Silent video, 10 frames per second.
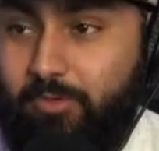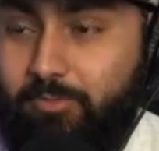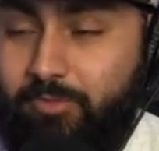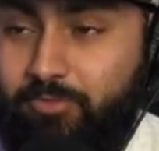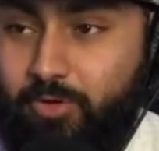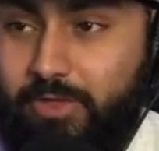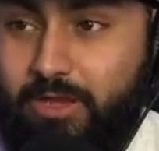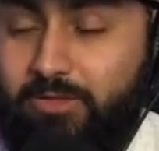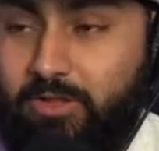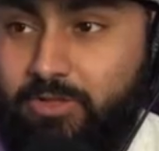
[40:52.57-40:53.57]
Before
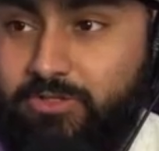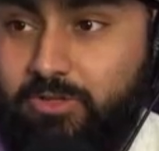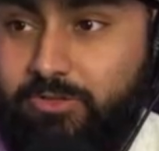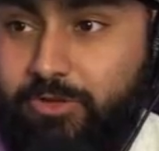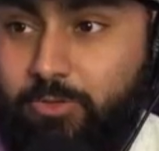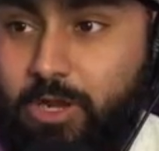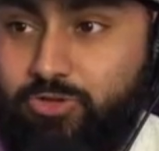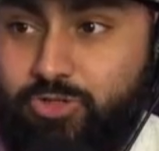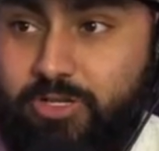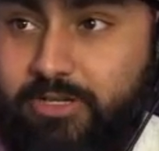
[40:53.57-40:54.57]
that, lost to Khalil
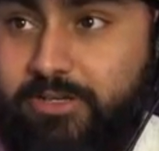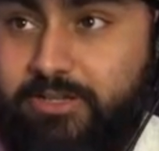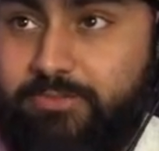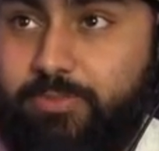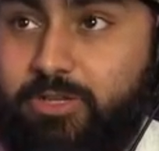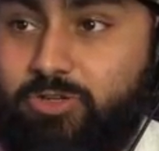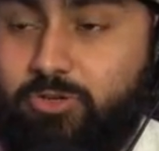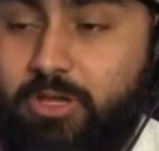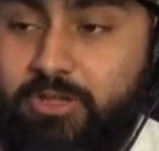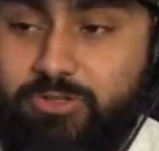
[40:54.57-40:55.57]
Roundtree and Tyson Pedro.
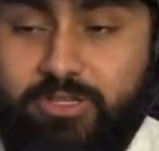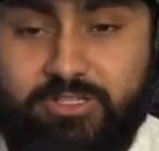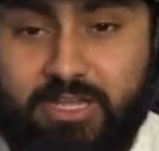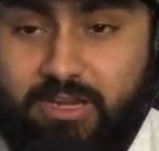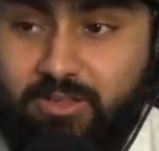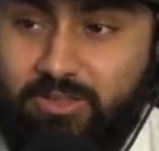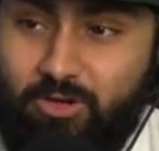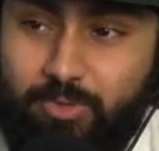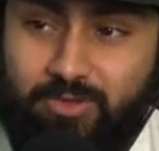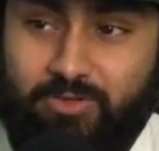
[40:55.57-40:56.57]
So he's had a
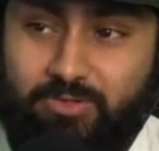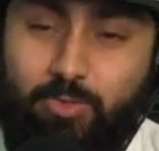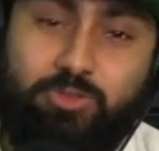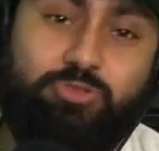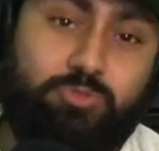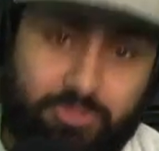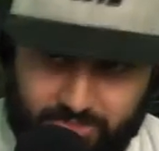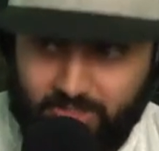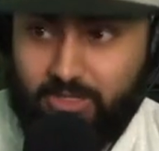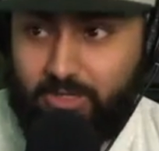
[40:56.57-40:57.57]
little bit of a
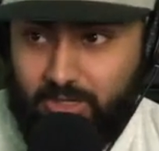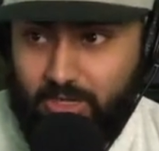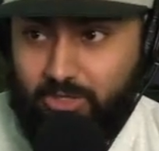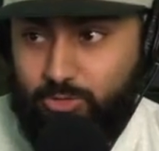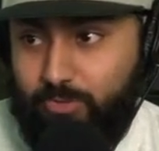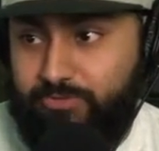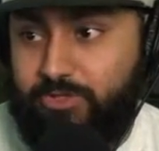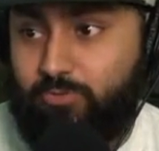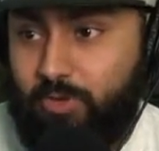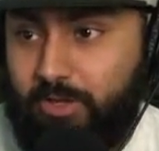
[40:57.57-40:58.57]
tumultuous
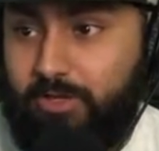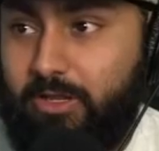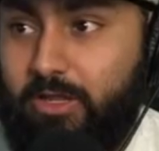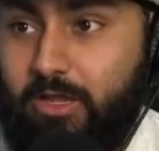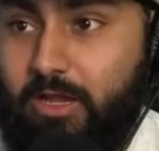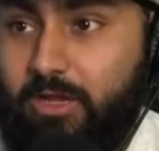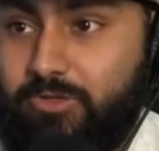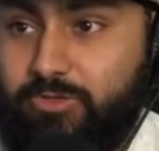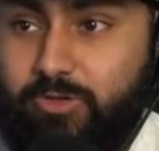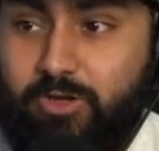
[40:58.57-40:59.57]
UFC run.
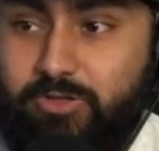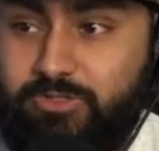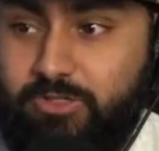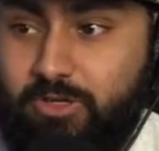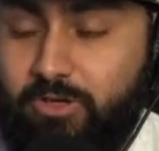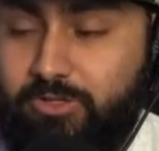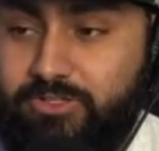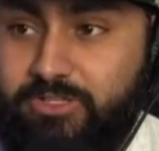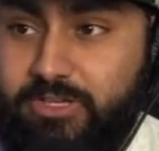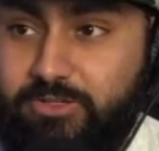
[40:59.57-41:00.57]
So he currently
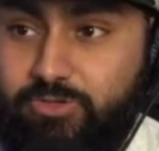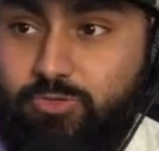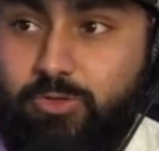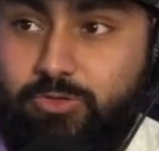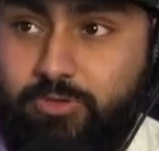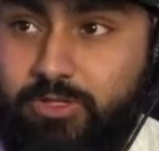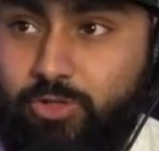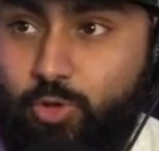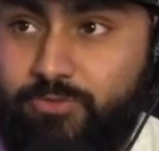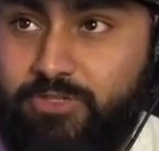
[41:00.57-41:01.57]
sits at 2-3 in
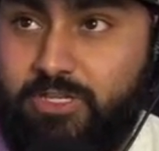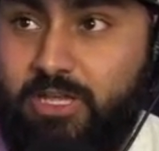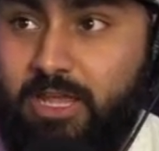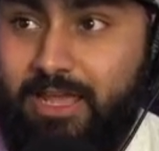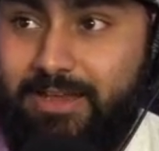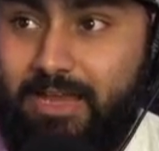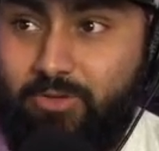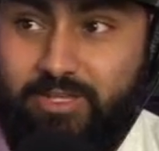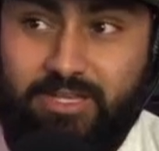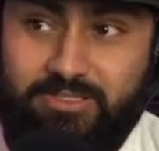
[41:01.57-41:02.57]
the UFC. And now
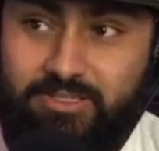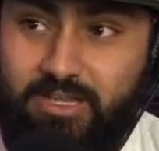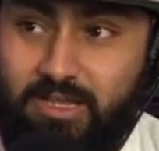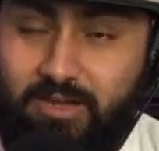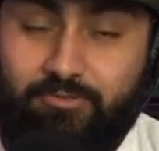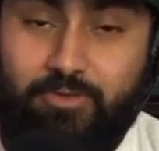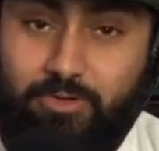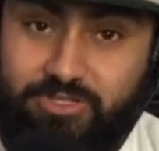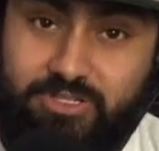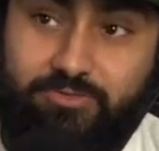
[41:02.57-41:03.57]
he has a
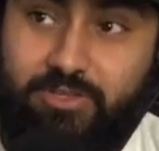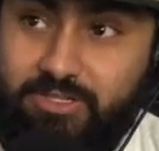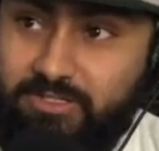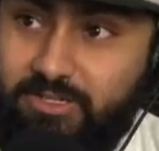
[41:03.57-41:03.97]
very stiff test